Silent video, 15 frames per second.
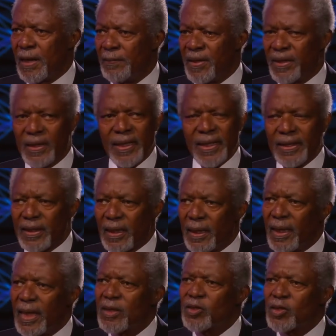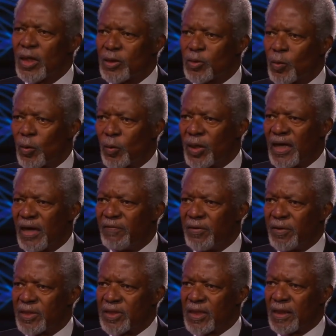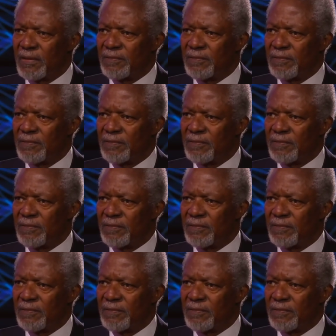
Amin, the lectures we would have received.